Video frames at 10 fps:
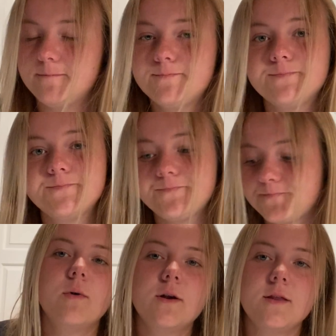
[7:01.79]
on.
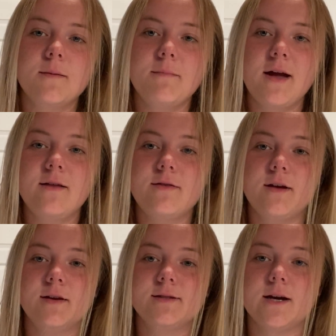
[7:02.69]
One of the
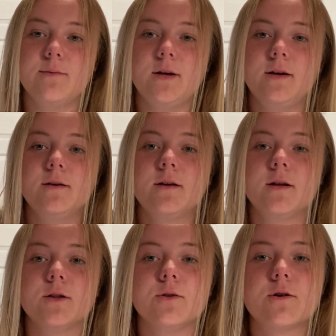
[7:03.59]
main things that
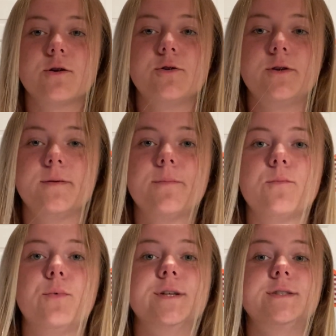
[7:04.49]
we learned
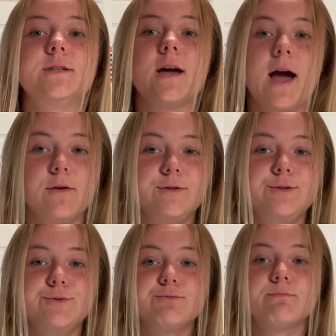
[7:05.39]
was
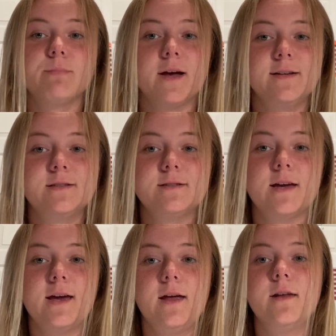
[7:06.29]
how to
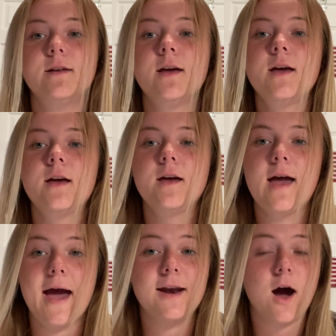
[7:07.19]
splice and
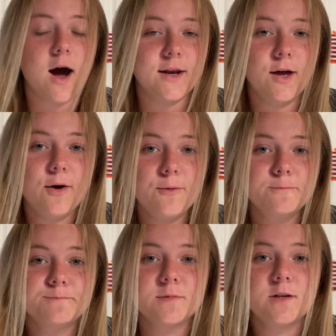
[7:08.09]
add
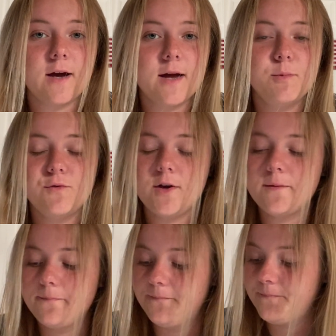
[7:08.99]
audio to
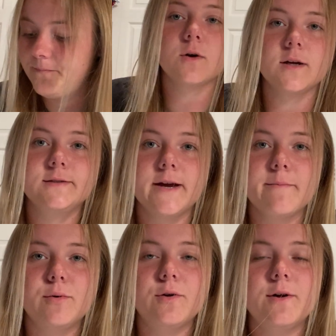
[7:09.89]
iMovie. For
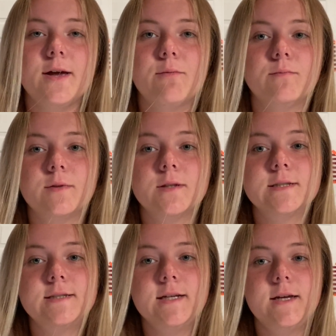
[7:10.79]
example, in
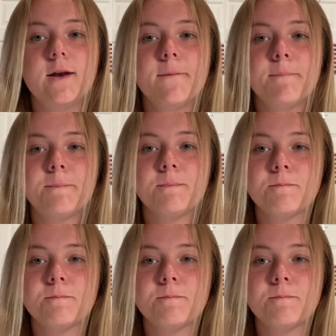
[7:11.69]
the scene